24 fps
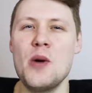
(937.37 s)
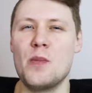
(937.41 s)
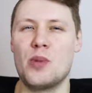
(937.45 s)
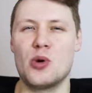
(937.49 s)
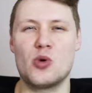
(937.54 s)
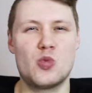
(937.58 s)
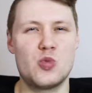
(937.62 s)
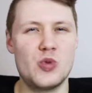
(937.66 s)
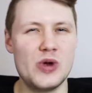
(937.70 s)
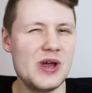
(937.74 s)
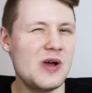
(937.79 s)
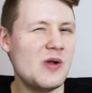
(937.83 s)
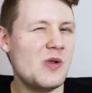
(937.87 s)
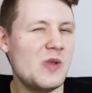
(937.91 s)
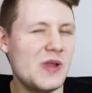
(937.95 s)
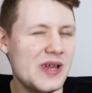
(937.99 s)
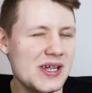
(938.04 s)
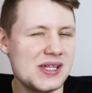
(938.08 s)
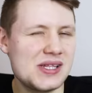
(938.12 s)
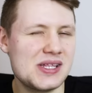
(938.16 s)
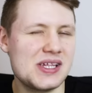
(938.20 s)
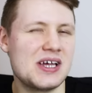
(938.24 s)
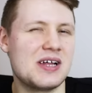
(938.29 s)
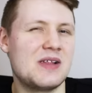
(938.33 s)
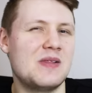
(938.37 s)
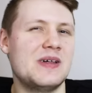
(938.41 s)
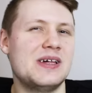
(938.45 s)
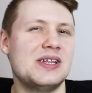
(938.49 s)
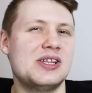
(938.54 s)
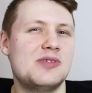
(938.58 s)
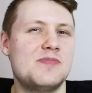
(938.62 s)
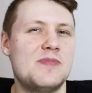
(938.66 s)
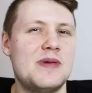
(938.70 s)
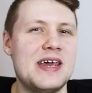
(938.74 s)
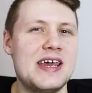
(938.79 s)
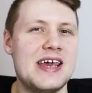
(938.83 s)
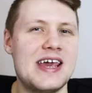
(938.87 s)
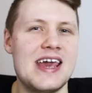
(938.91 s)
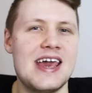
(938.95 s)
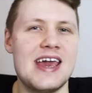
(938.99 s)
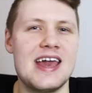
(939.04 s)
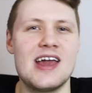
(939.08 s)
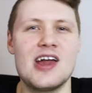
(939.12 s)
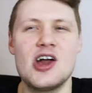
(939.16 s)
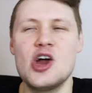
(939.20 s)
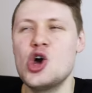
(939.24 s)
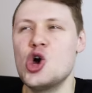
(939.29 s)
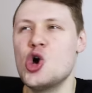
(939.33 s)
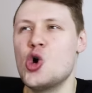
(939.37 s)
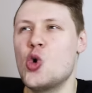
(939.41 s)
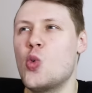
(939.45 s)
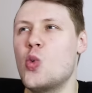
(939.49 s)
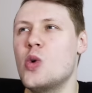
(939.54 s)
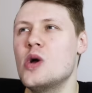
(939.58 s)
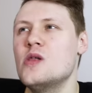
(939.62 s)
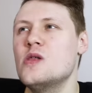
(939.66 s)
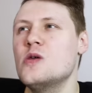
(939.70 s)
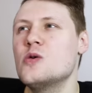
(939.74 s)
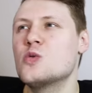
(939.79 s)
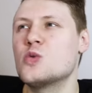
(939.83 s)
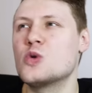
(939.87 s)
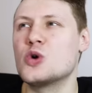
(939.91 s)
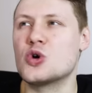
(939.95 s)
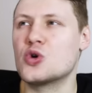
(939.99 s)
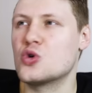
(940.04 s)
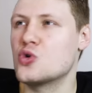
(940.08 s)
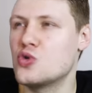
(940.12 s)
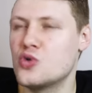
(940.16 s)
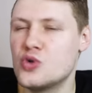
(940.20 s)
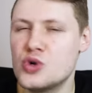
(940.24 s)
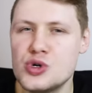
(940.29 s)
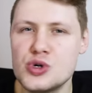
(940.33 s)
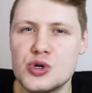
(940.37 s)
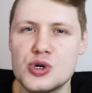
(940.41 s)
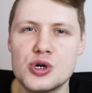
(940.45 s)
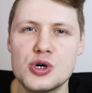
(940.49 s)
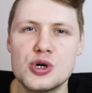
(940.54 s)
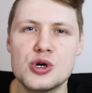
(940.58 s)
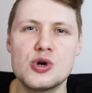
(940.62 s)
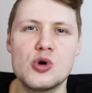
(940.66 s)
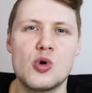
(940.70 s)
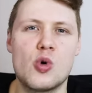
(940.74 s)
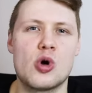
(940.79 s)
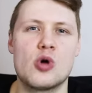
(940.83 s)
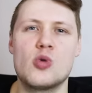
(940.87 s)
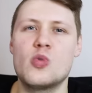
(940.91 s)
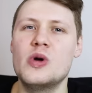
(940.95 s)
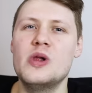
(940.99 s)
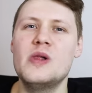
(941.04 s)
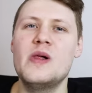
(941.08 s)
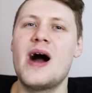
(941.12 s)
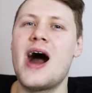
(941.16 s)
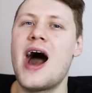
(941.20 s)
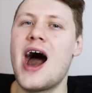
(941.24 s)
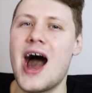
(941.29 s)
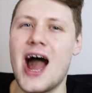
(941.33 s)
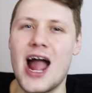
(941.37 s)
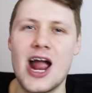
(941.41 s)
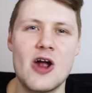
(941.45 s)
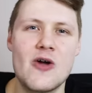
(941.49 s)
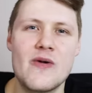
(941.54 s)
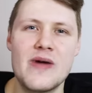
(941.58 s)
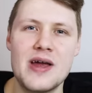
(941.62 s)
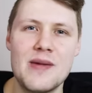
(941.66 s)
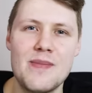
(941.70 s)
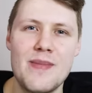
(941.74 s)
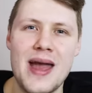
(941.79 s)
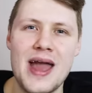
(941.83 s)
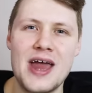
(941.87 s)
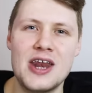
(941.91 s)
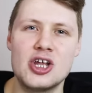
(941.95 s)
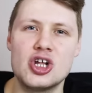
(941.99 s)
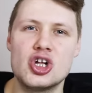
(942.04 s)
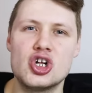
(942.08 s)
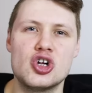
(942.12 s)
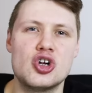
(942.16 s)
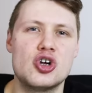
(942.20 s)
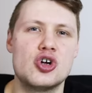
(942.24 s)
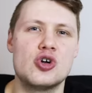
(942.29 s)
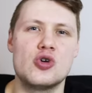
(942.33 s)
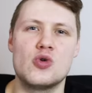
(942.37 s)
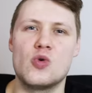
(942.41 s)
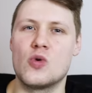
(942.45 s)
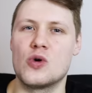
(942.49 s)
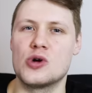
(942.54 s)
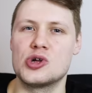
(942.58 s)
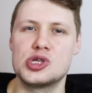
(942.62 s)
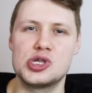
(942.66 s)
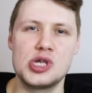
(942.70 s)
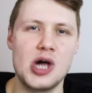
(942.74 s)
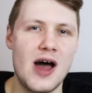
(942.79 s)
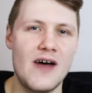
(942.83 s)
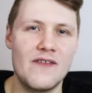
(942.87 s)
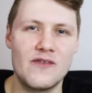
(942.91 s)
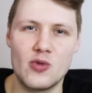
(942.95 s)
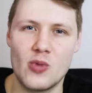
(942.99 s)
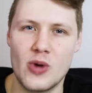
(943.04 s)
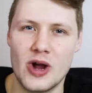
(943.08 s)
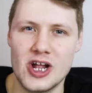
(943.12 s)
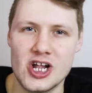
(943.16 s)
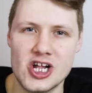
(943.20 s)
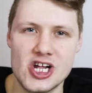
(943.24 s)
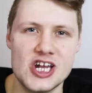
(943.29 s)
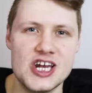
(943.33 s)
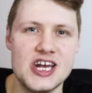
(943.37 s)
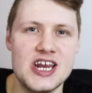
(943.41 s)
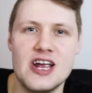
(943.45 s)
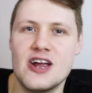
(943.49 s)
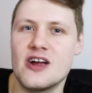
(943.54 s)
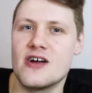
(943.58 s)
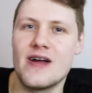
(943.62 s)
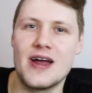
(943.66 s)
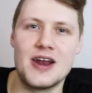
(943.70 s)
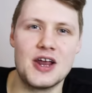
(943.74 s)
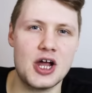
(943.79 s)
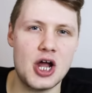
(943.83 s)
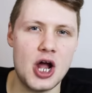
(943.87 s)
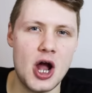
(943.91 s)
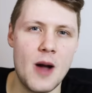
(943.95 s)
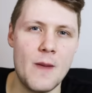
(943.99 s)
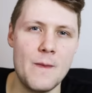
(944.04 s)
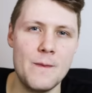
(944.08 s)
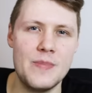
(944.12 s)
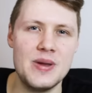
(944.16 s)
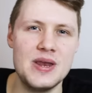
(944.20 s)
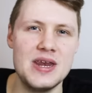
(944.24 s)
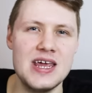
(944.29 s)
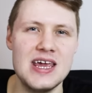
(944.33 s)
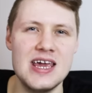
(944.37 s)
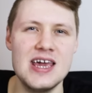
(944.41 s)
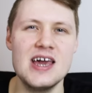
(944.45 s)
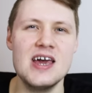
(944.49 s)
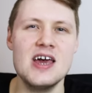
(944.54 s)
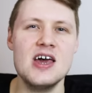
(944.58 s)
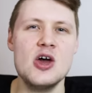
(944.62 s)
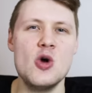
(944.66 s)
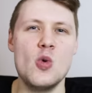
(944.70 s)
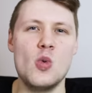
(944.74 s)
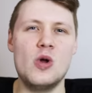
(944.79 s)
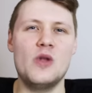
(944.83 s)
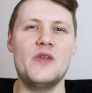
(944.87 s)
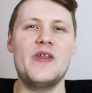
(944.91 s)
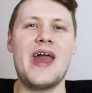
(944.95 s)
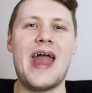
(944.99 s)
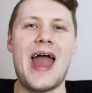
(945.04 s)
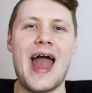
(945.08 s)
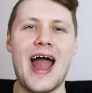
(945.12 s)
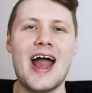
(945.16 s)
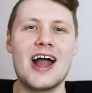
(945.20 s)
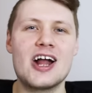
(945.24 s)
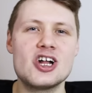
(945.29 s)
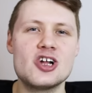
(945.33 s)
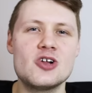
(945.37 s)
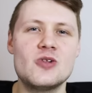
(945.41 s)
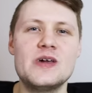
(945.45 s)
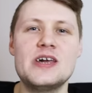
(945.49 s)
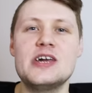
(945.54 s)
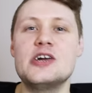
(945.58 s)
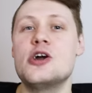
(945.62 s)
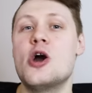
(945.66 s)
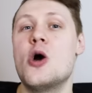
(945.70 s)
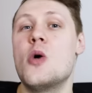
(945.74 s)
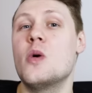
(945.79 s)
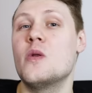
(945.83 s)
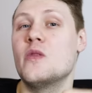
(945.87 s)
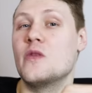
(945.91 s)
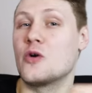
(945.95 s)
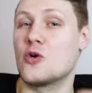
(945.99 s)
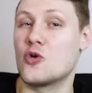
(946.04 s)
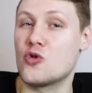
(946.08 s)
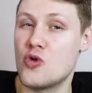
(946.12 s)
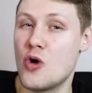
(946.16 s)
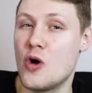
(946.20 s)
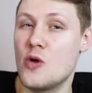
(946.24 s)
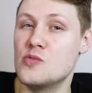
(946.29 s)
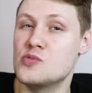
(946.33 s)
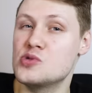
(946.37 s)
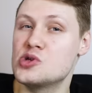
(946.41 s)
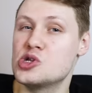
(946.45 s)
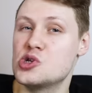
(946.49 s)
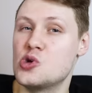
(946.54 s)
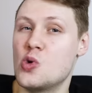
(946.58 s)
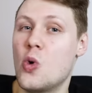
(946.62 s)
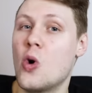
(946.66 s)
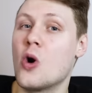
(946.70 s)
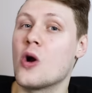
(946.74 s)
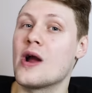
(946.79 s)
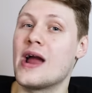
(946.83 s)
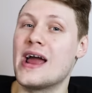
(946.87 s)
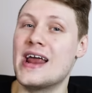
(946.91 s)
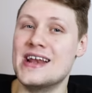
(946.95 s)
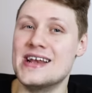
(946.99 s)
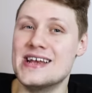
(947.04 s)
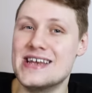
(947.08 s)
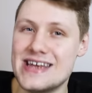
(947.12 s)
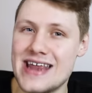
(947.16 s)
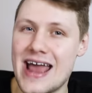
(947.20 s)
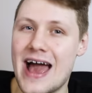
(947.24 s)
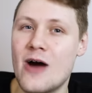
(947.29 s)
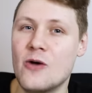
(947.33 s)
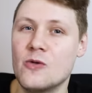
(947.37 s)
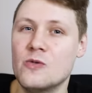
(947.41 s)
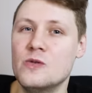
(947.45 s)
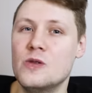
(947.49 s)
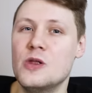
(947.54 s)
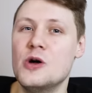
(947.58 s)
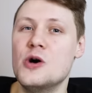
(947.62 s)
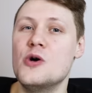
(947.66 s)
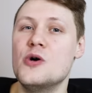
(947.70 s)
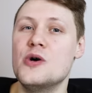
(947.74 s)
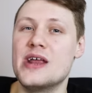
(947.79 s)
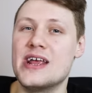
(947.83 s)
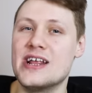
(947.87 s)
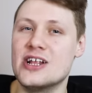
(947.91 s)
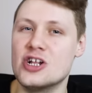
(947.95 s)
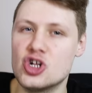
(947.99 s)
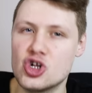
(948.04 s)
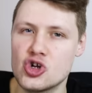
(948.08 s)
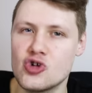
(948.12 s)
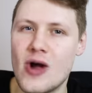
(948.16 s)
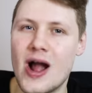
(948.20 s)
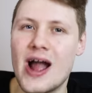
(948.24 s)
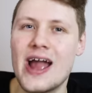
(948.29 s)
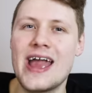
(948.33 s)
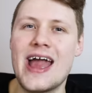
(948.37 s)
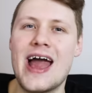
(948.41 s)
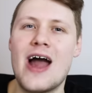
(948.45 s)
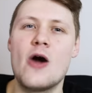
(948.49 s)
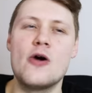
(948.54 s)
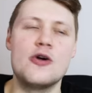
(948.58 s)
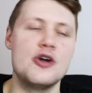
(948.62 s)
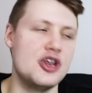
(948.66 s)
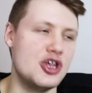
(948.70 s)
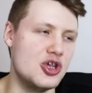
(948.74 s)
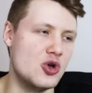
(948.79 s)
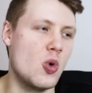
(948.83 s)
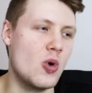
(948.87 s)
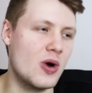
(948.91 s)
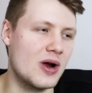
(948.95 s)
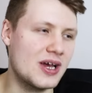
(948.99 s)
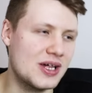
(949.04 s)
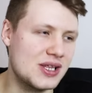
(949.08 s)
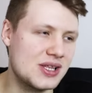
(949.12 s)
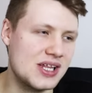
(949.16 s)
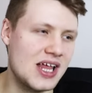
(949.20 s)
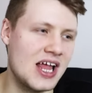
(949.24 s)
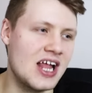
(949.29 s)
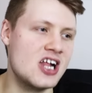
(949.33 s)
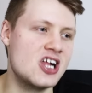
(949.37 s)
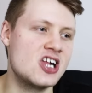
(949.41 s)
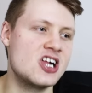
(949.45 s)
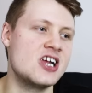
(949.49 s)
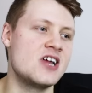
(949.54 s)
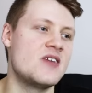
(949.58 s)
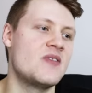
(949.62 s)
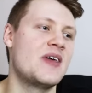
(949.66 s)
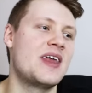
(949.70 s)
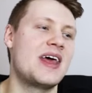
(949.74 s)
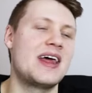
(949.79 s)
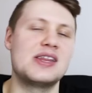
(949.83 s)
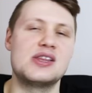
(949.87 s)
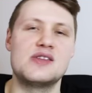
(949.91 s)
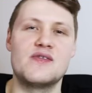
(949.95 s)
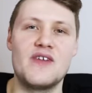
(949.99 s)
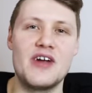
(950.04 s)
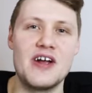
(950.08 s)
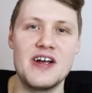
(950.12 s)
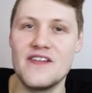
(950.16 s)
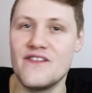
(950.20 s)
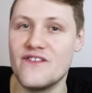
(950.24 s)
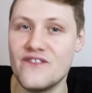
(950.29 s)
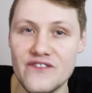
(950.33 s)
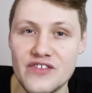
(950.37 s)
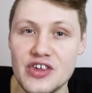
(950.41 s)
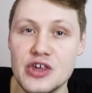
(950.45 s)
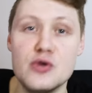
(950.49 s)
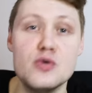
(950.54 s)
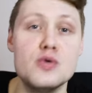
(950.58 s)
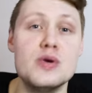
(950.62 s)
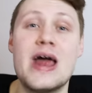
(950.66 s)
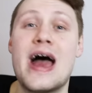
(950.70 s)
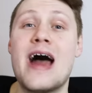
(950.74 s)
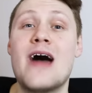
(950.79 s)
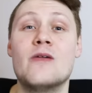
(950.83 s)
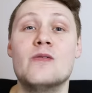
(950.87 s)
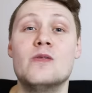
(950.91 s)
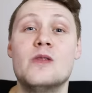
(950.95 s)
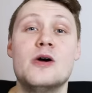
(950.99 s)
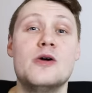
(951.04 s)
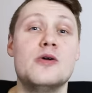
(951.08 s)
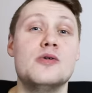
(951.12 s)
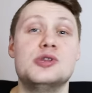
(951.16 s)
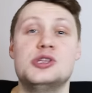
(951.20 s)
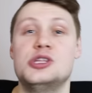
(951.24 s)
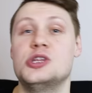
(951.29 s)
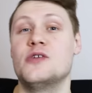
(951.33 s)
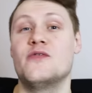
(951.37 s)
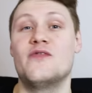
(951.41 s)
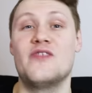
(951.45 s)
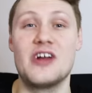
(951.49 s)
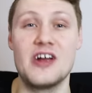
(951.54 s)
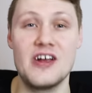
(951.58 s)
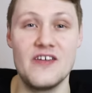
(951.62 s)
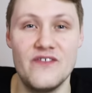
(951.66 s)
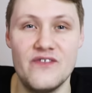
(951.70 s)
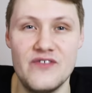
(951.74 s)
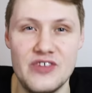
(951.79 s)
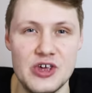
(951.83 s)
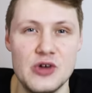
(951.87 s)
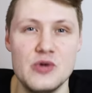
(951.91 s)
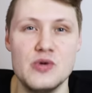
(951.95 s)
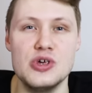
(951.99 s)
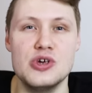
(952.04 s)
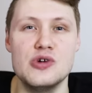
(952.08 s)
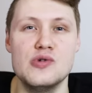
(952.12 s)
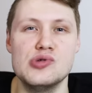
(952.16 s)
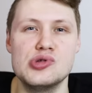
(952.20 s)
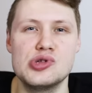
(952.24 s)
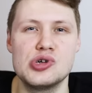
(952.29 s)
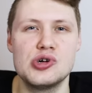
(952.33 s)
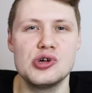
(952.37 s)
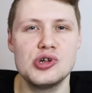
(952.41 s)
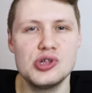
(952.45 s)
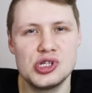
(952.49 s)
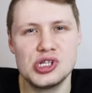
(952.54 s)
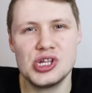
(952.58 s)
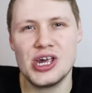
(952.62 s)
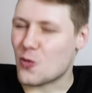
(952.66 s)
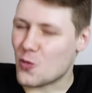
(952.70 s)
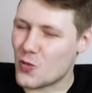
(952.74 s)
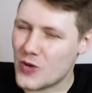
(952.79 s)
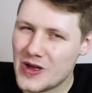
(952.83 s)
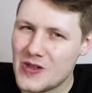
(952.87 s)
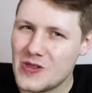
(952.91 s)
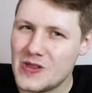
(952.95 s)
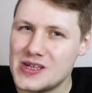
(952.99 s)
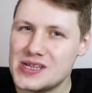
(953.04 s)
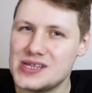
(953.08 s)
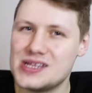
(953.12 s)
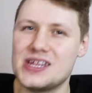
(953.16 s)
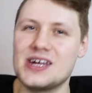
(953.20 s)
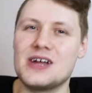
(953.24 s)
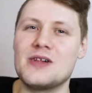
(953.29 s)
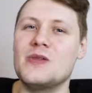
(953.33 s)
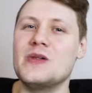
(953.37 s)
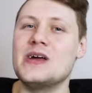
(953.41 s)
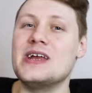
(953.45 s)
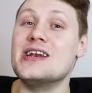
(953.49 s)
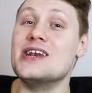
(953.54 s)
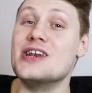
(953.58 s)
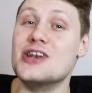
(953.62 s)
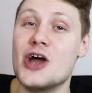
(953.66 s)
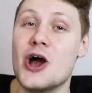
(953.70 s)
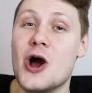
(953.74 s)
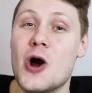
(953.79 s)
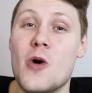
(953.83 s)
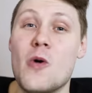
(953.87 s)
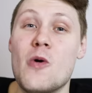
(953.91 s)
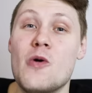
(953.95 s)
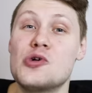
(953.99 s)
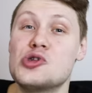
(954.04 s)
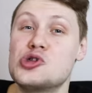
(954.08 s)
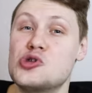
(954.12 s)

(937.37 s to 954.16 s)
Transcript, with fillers: But realistically speaking, will a recruiter or will a hiring manager or a software engineer at a company, will they actually go on the Chrome store and download and try out your extension that has very few downloads, you know, very few users? Or realistically, no.